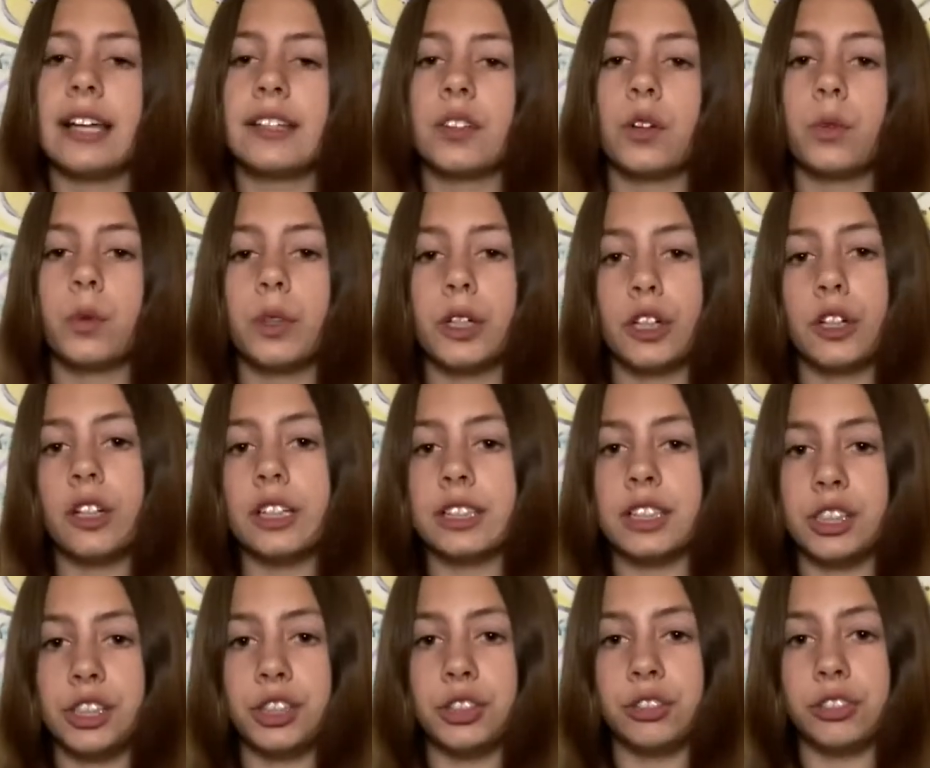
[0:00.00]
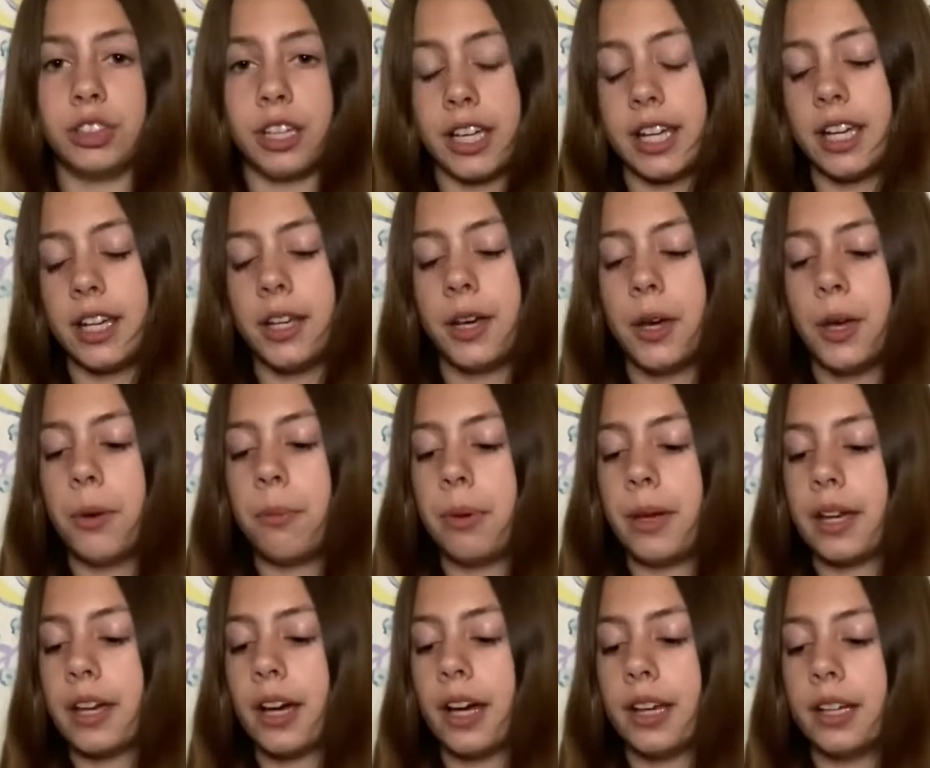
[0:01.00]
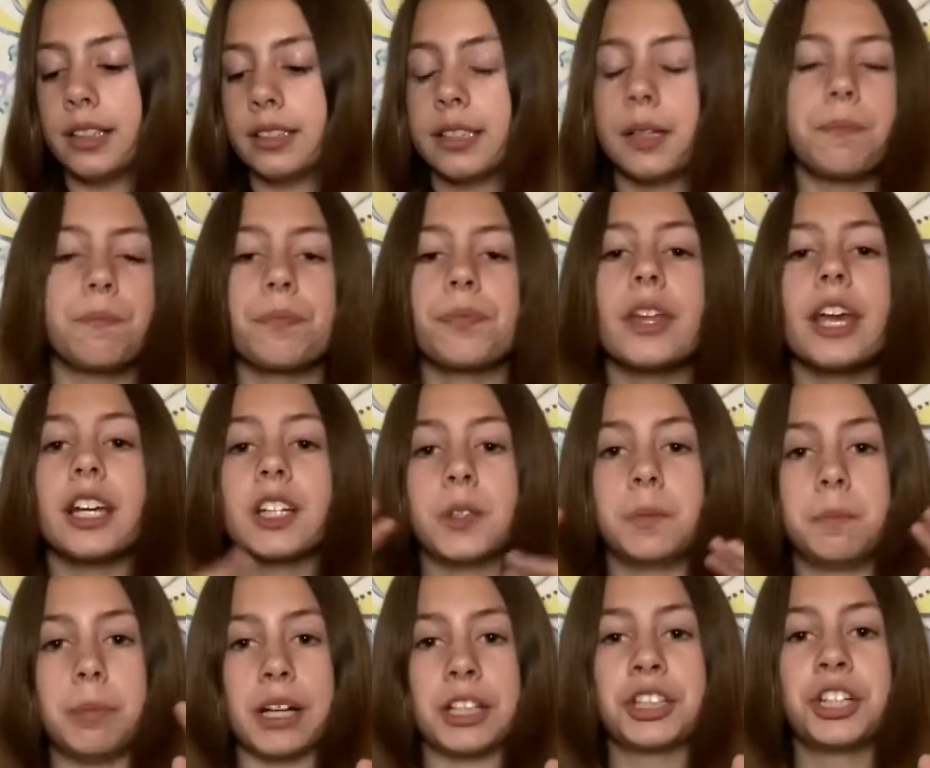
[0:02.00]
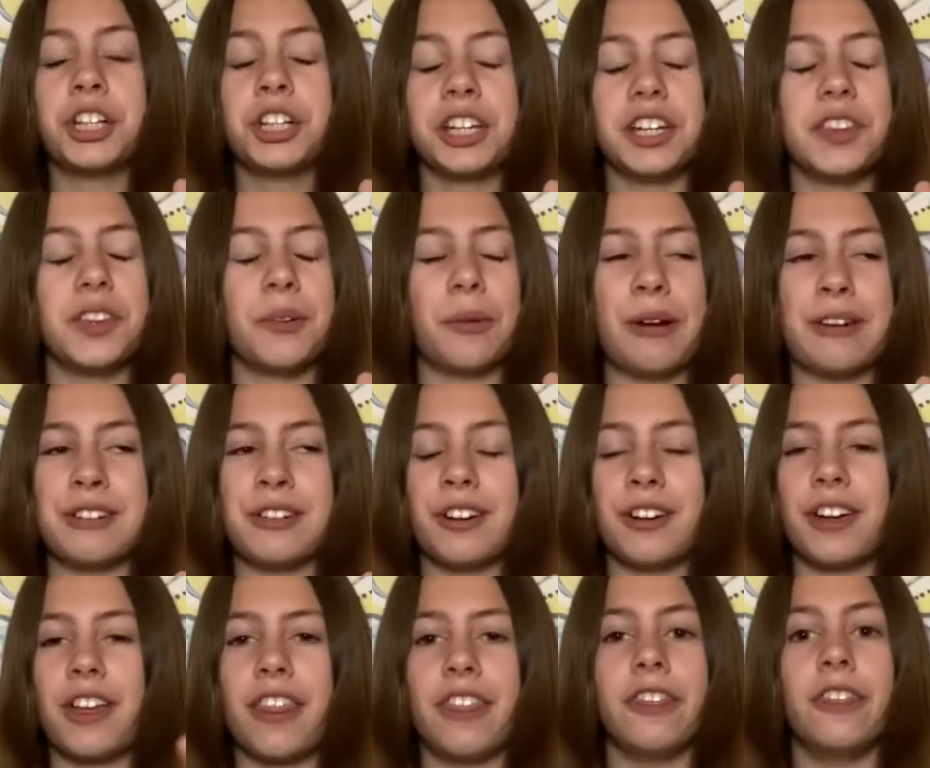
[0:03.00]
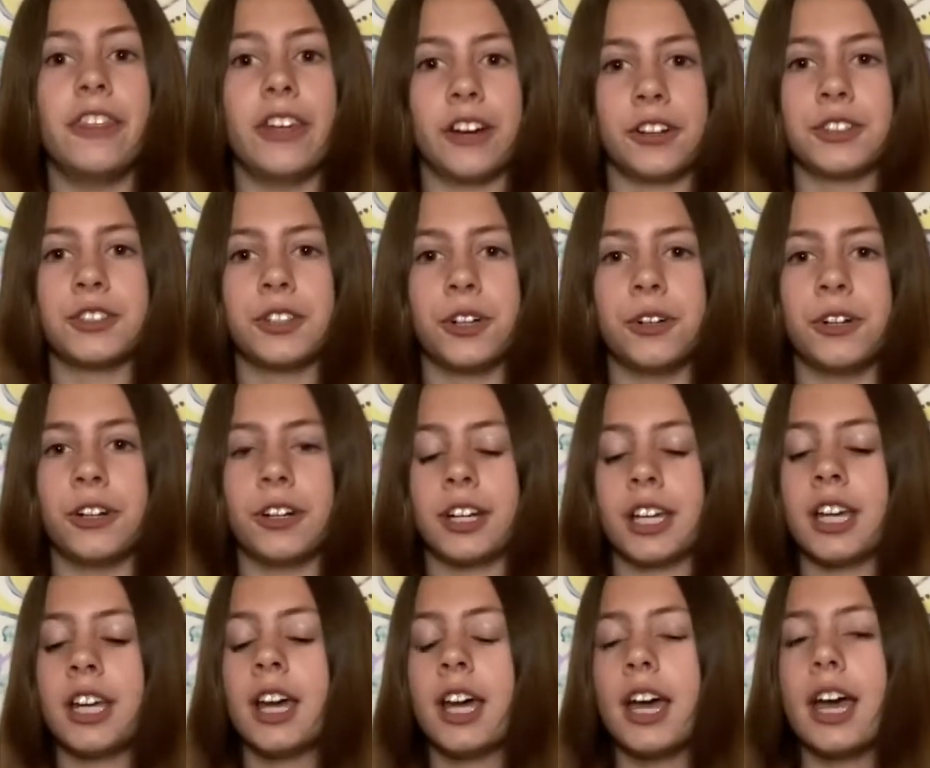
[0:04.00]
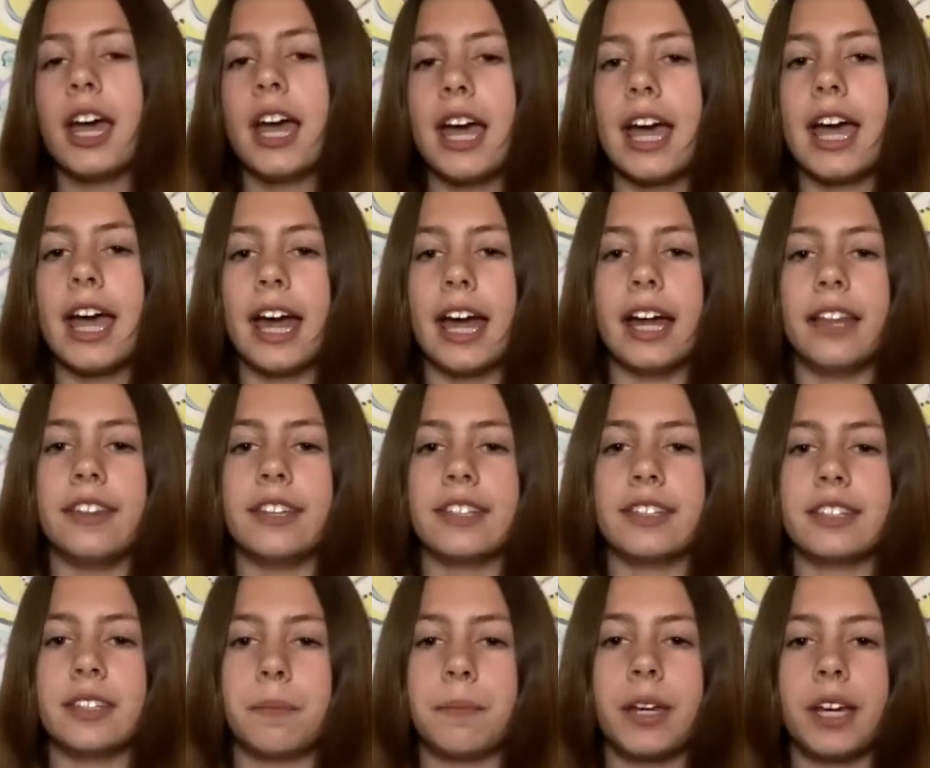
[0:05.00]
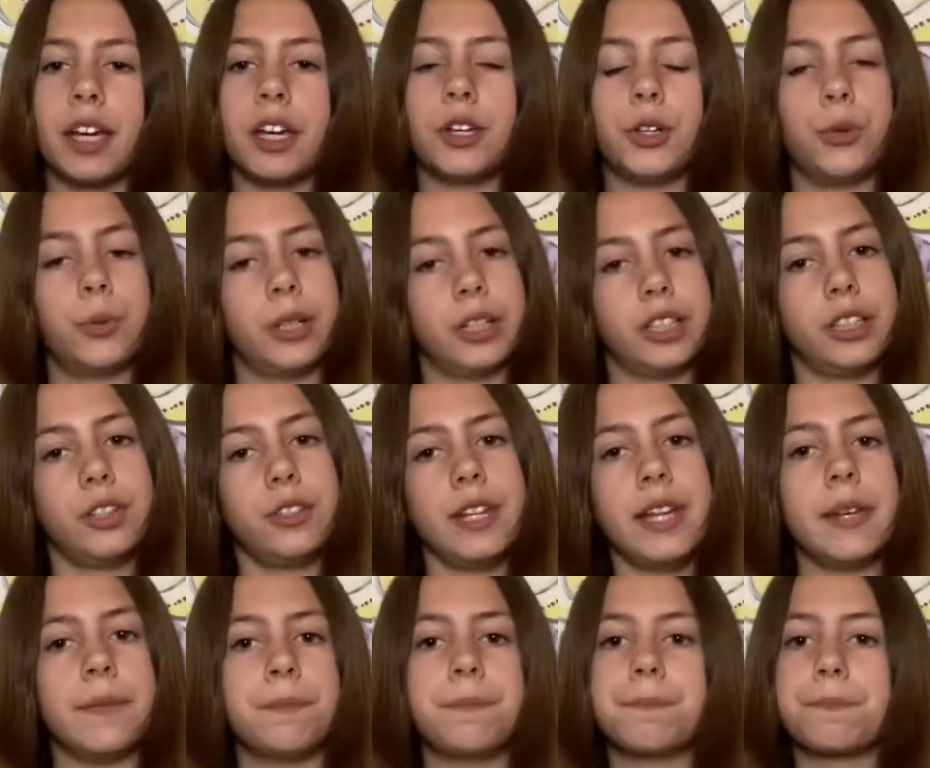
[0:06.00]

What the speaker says: It's a real essential need because, especially in the winter, they're so dirty, and this is something you really do need.